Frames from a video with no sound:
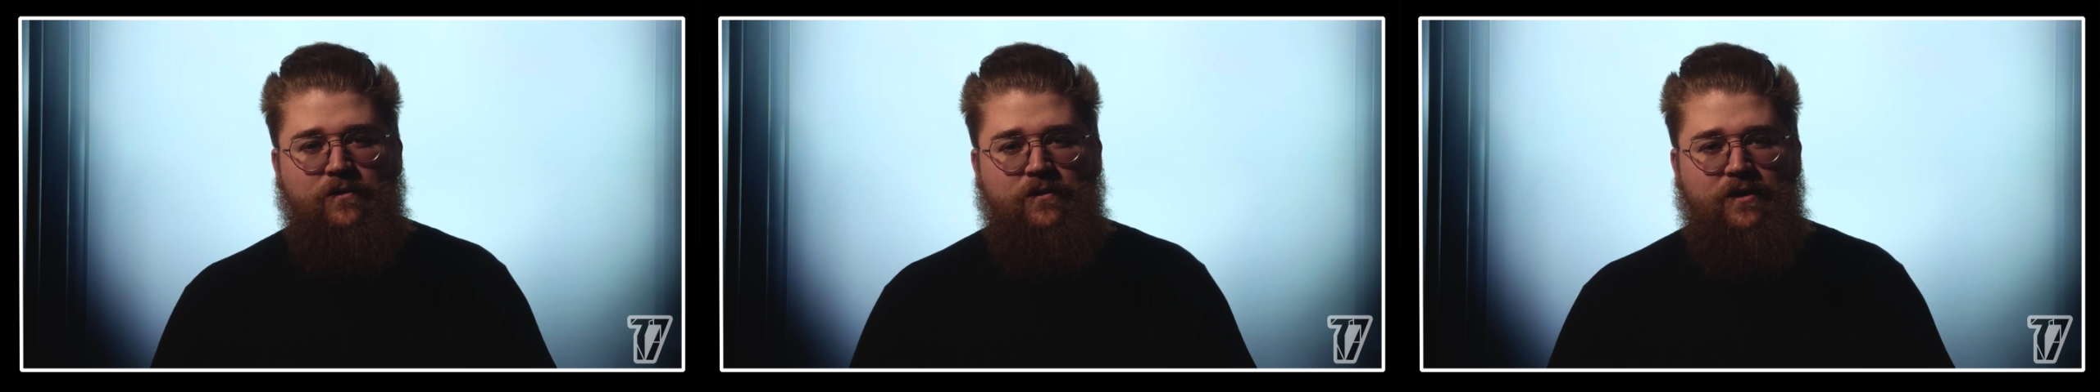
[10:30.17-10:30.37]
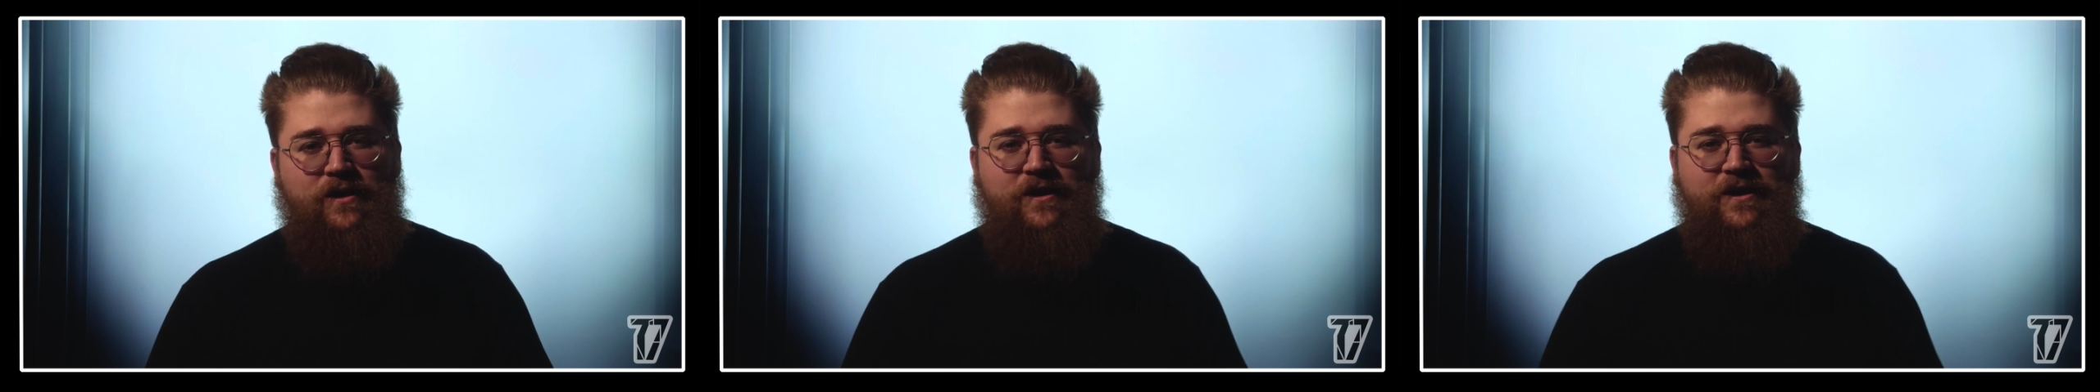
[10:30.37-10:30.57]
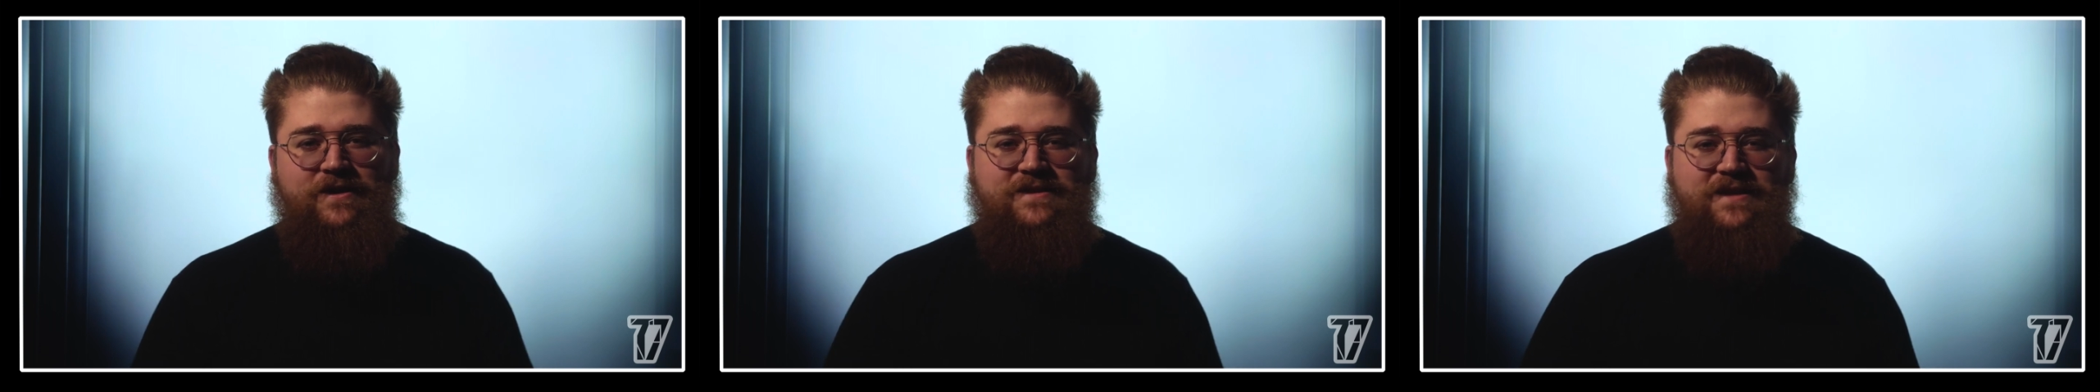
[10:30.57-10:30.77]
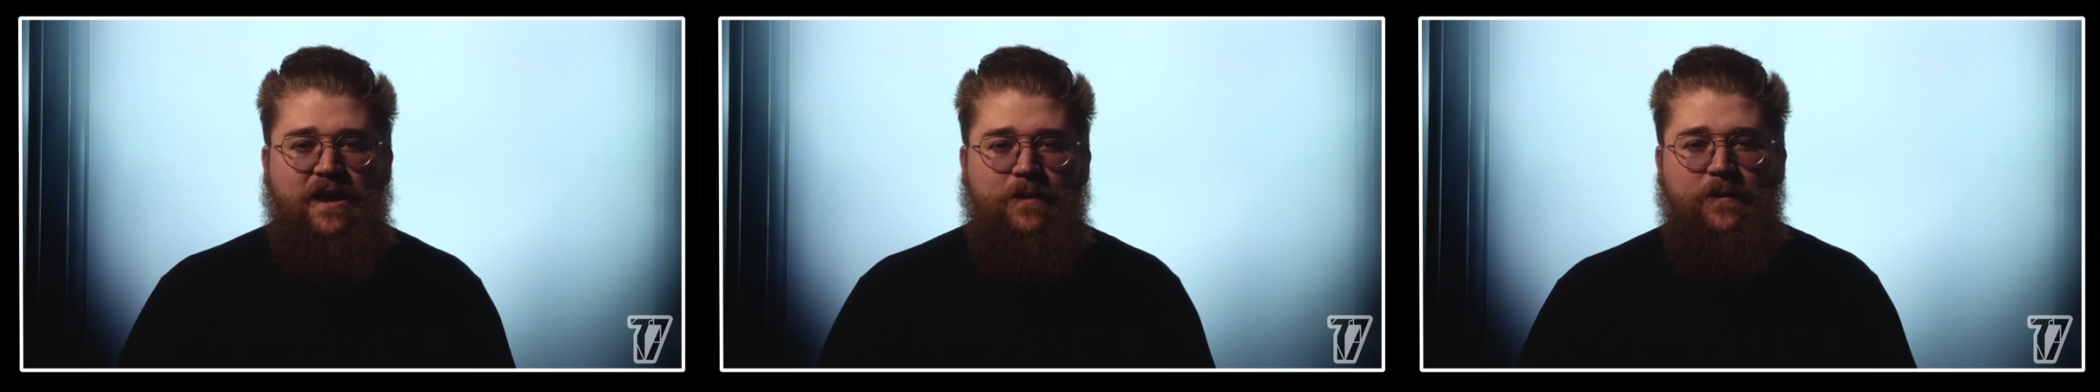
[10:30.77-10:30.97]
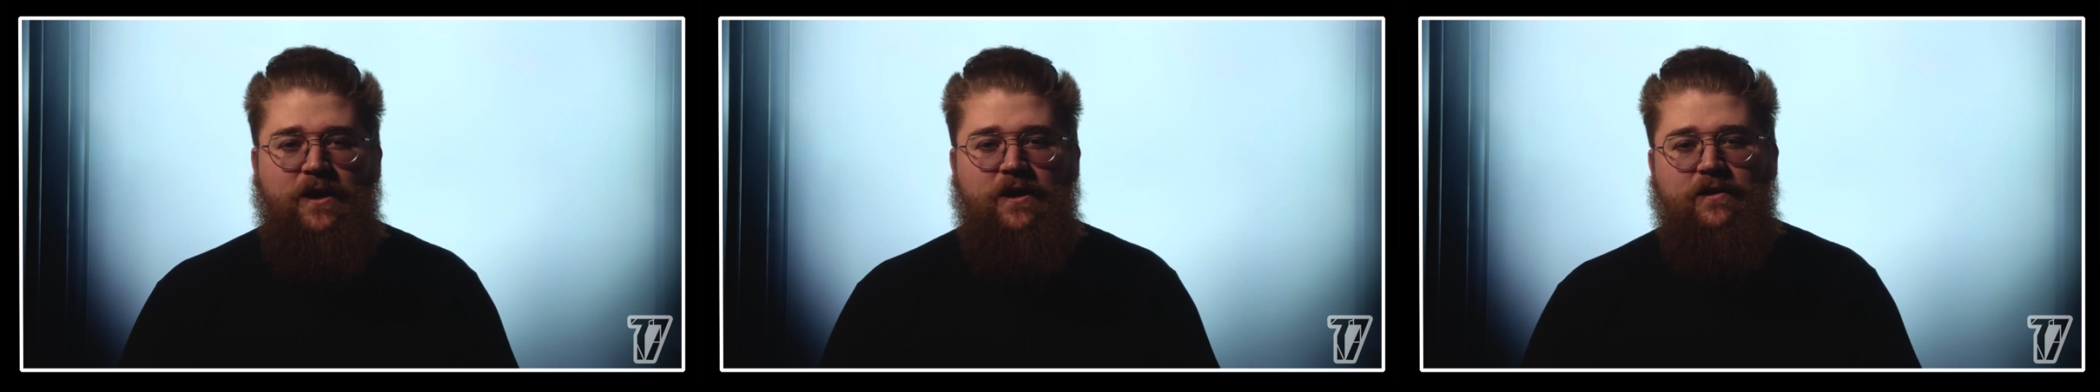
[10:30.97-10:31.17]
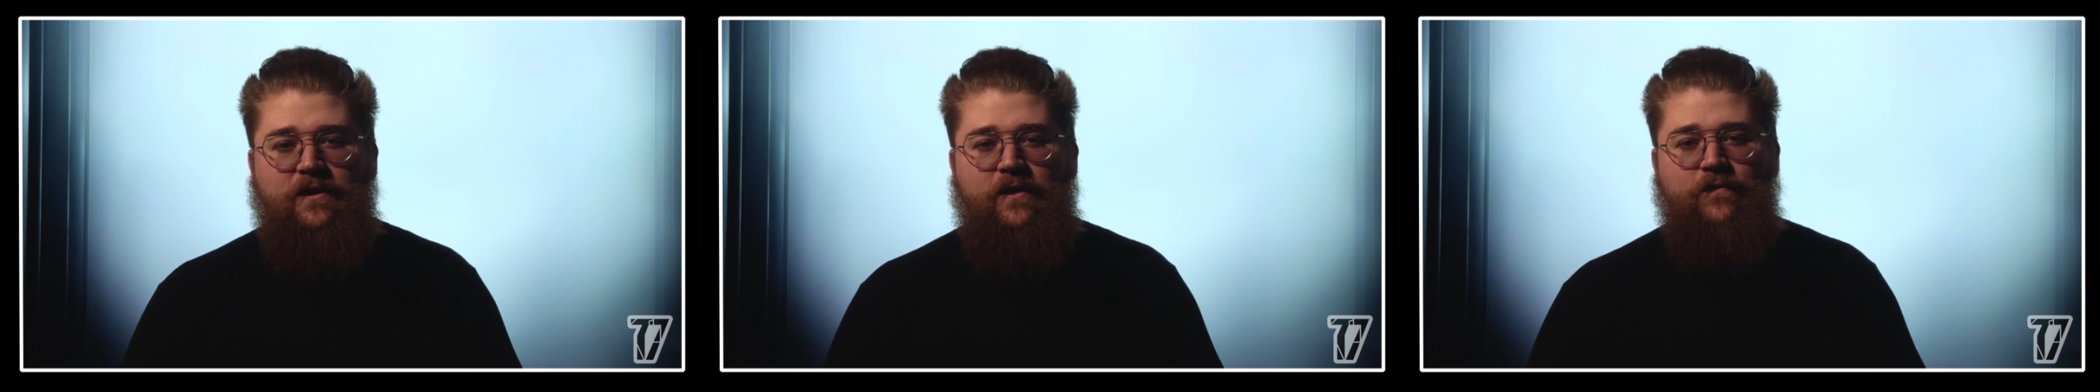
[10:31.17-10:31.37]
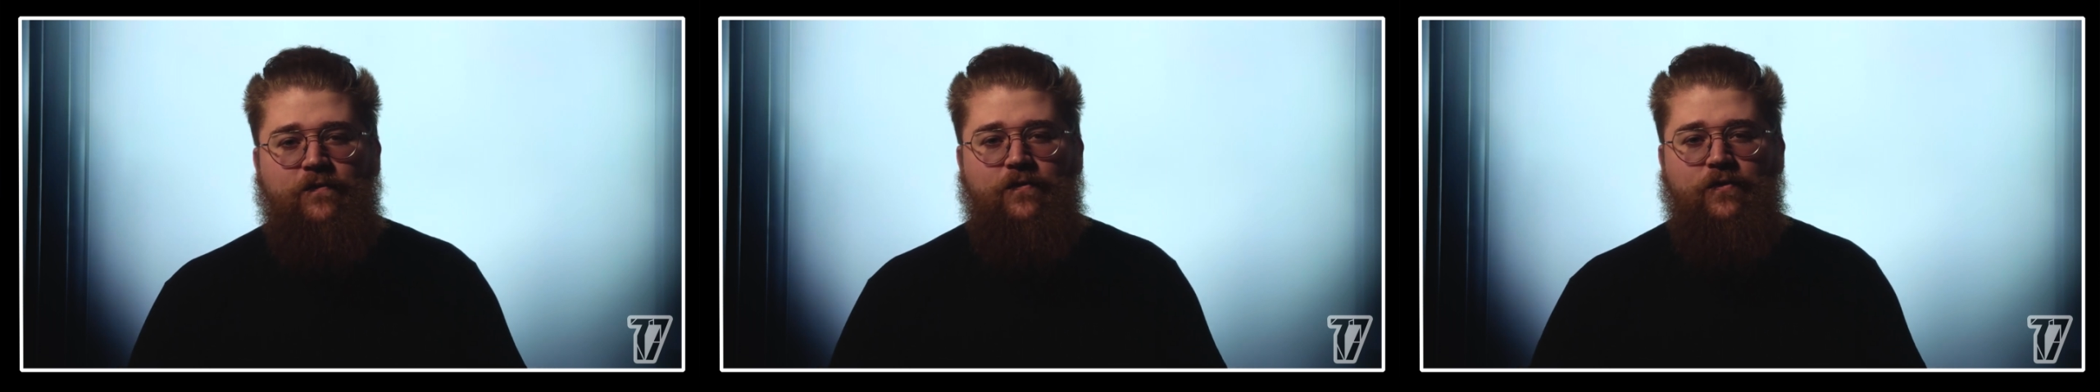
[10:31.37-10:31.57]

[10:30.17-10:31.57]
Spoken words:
In examining life